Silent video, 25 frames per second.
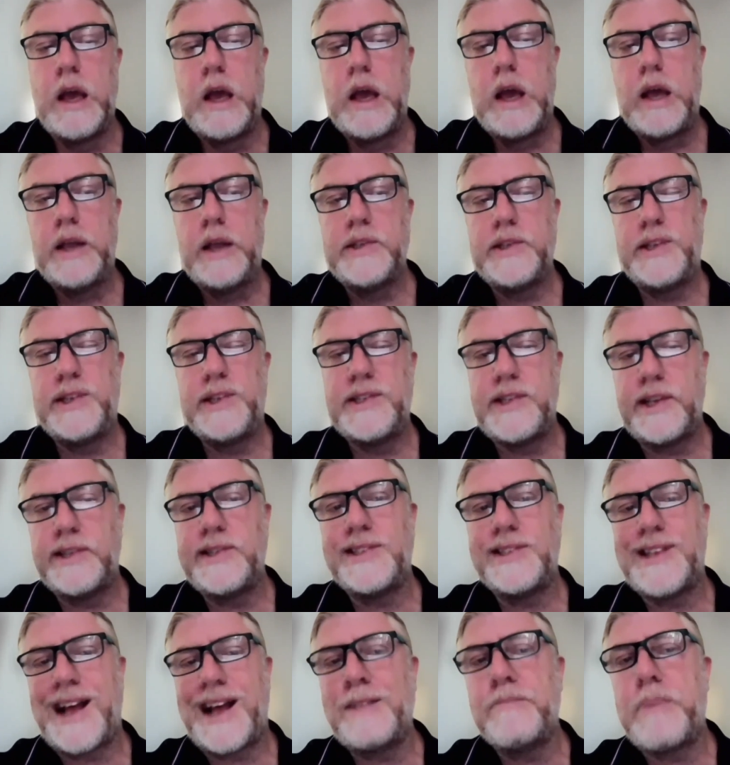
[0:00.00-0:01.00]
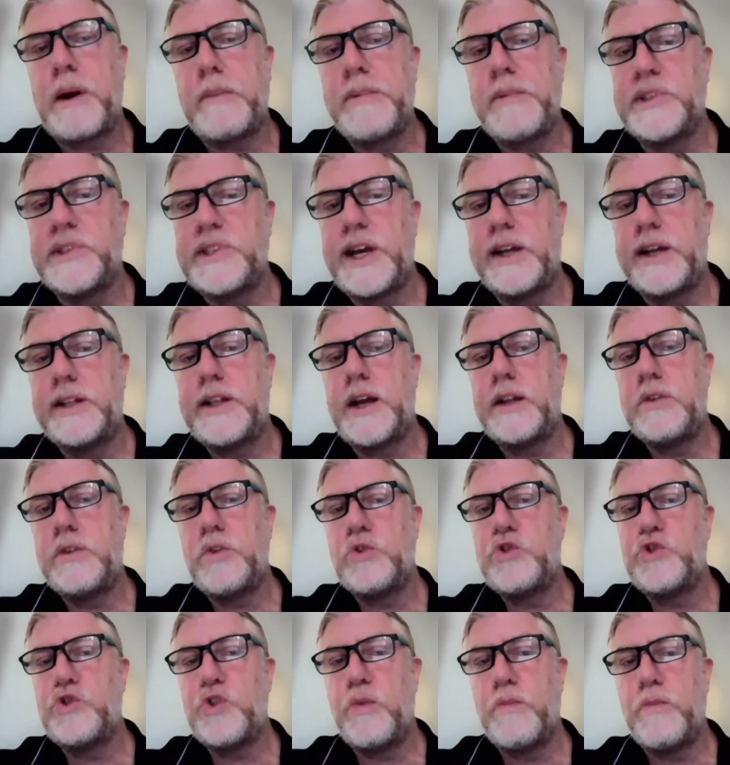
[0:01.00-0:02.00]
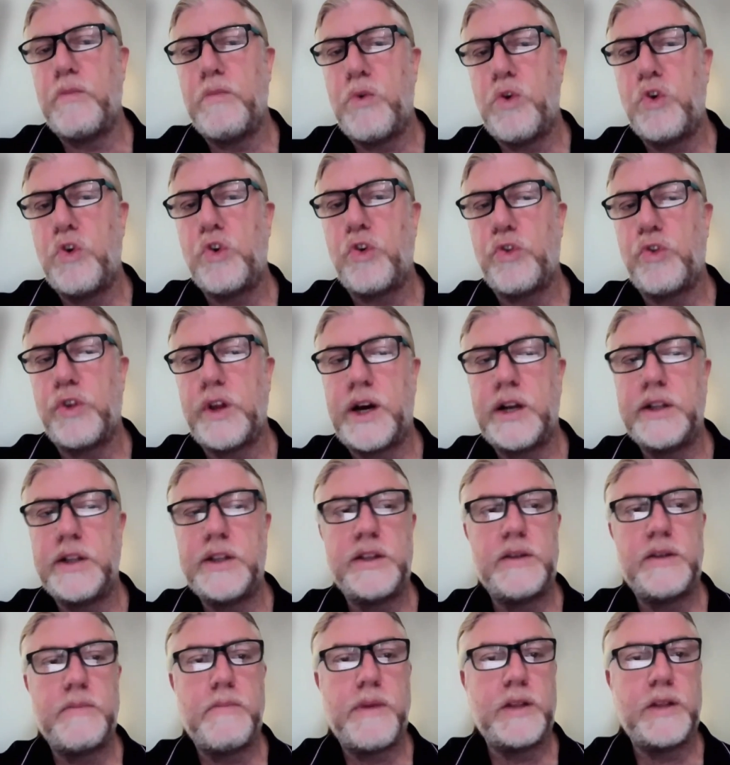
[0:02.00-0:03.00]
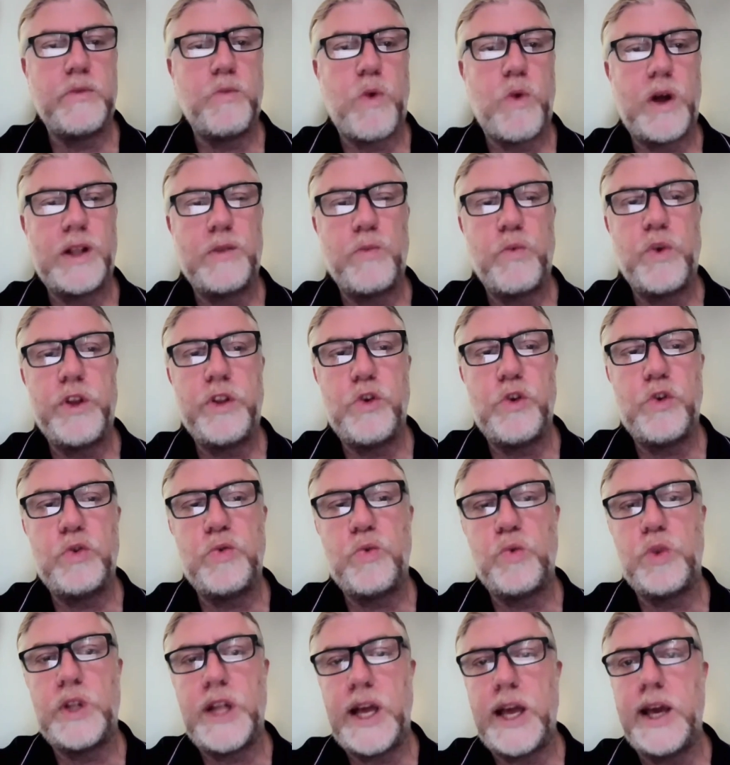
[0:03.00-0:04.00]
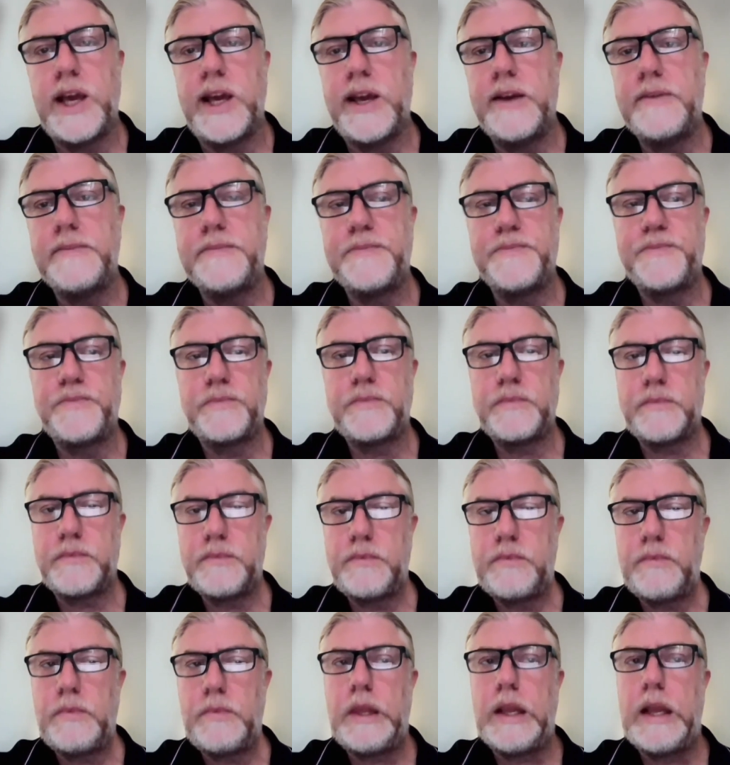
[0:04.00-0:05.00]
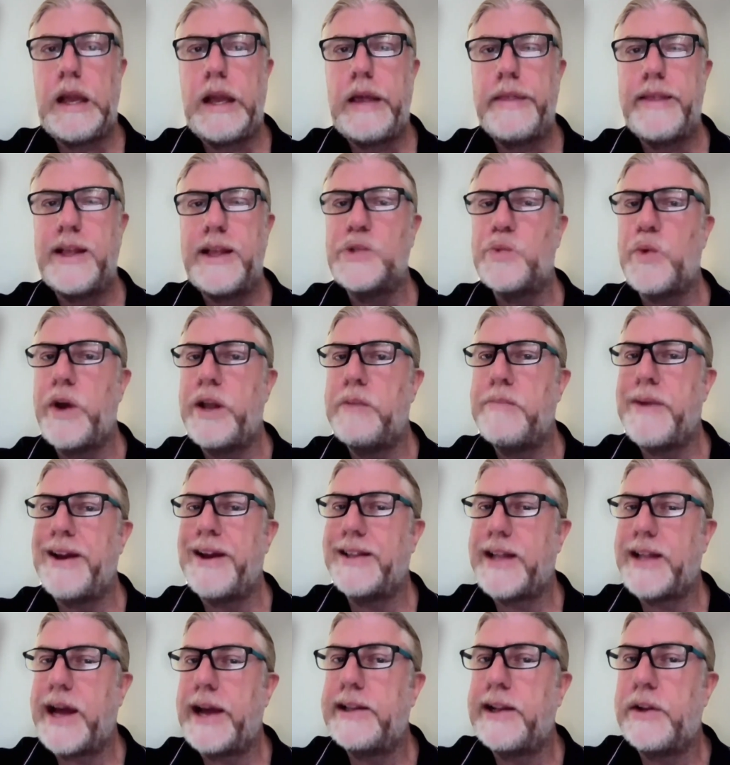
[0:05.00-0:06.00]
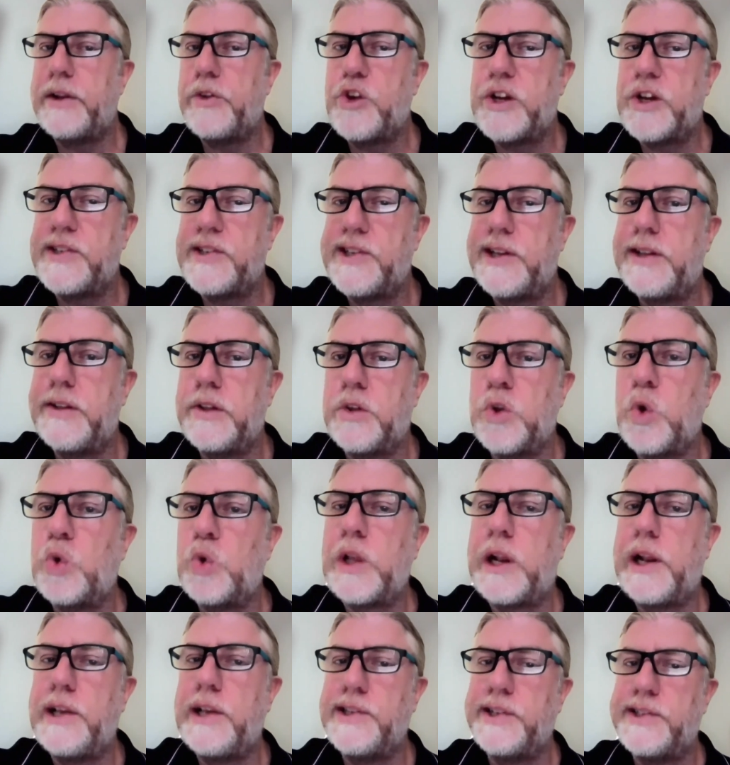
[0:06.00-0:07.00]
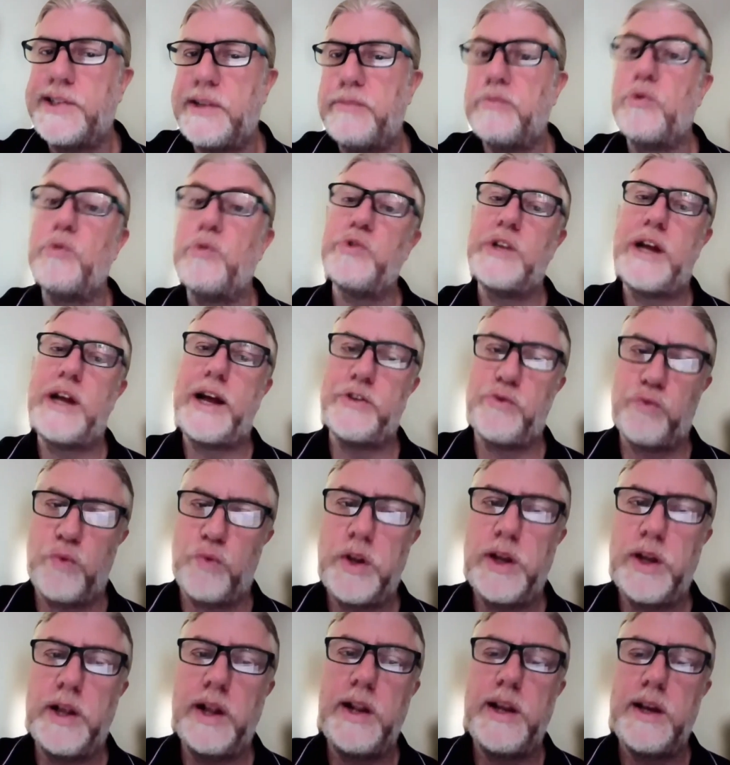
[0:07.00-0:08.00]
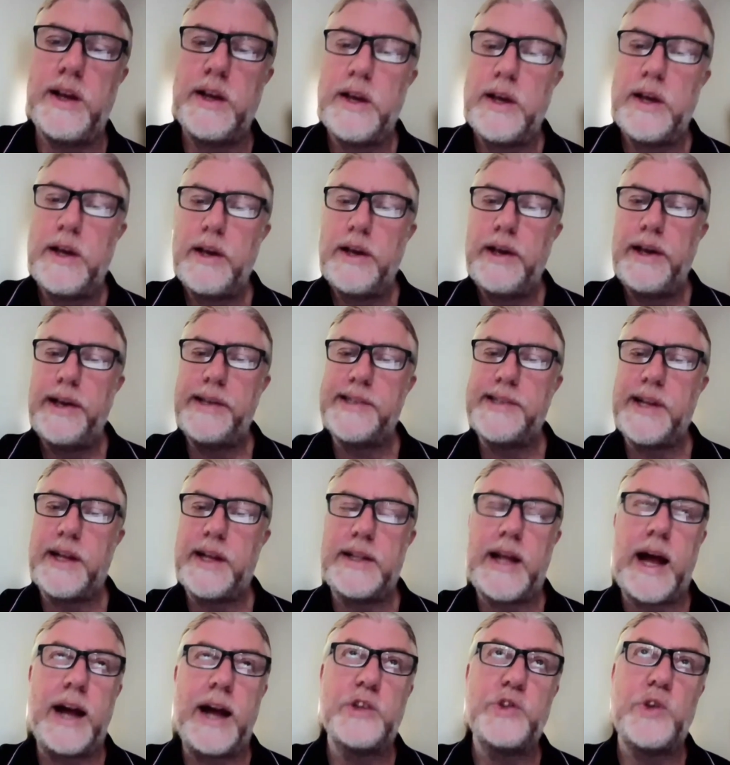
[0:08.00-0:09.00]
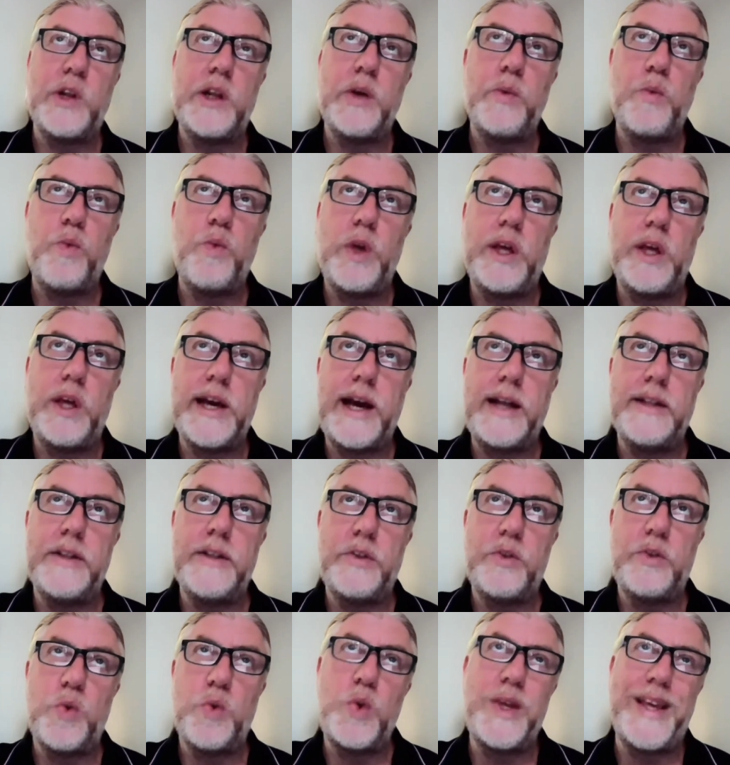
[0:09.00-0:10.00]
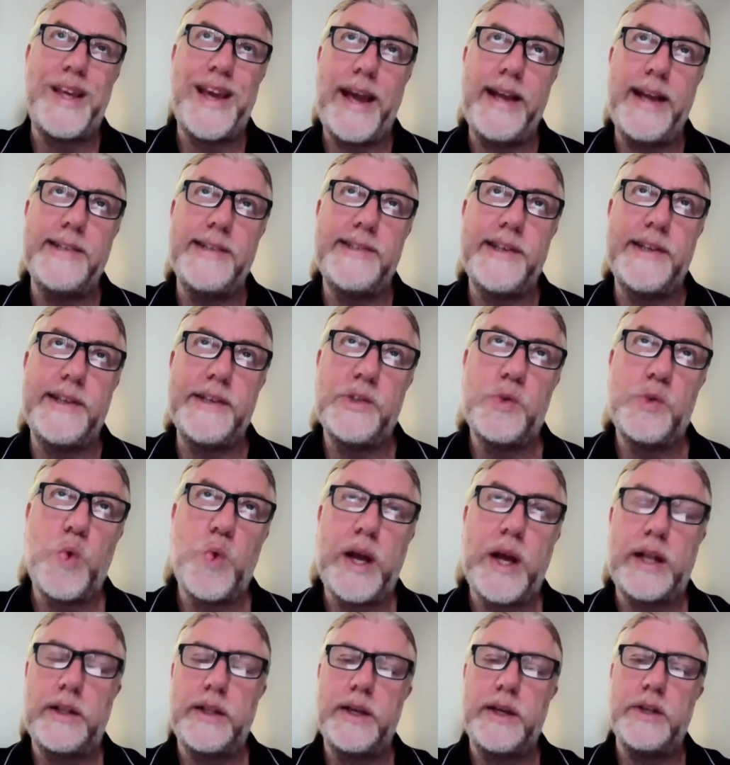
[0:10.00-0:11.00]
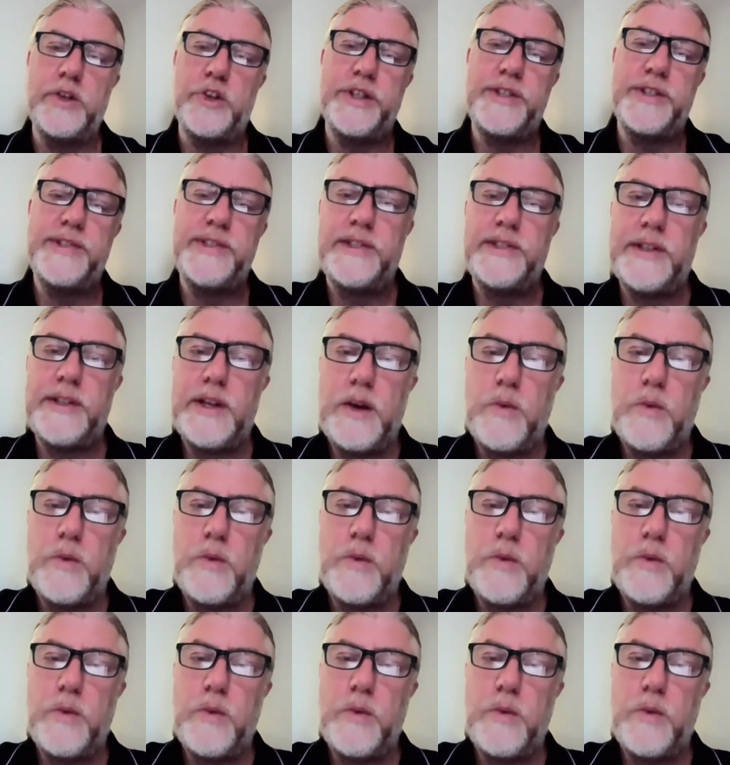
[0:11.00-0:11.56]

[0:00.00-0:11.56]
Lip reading: Since this is unpublished data, I don't show more on that, but what we know today, and that's why in my title you can see non-allergic symptoms as well, is that actually we had two cases, two categories.